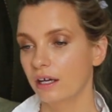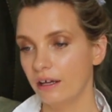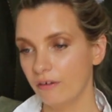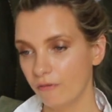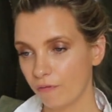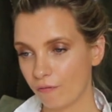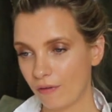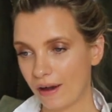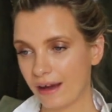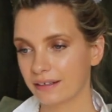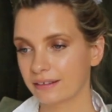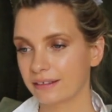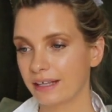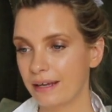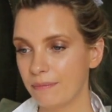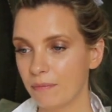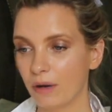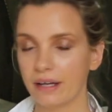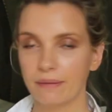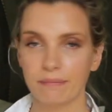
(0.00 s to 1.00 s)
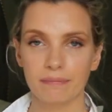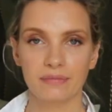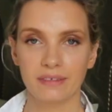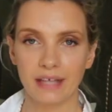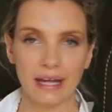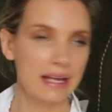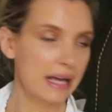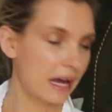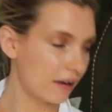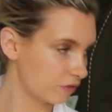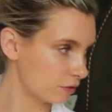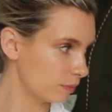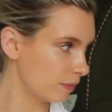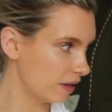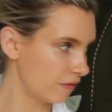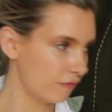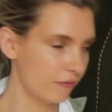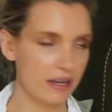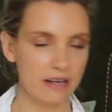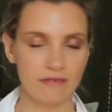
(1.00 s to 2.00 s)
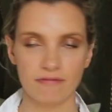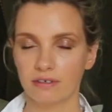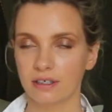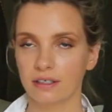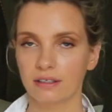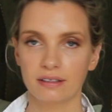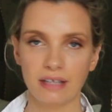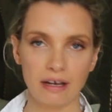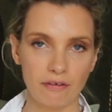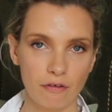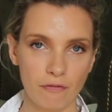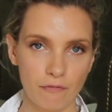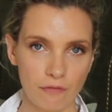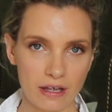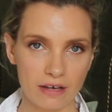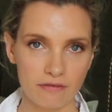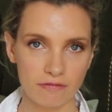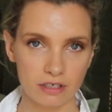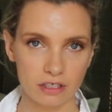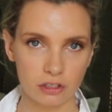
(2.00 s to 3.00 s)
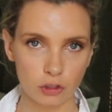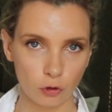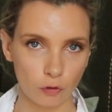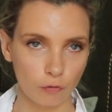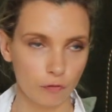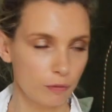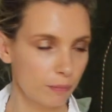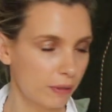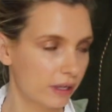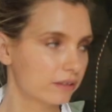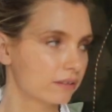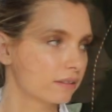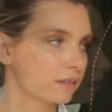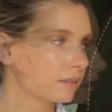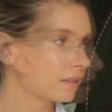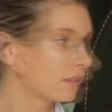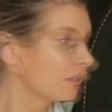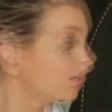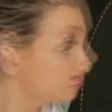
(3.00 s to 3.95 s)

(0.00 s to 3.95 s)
in fact, they might, they have to be a favourite. They're a favourite of the month.